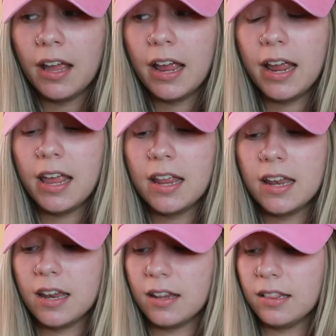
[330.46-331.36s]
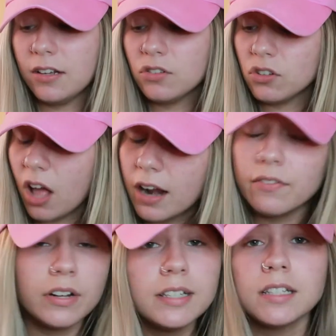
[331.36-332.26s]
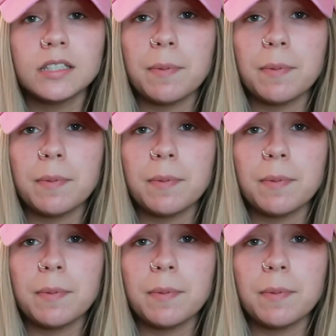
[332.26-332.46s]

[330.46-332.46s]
And there's a lot of reasons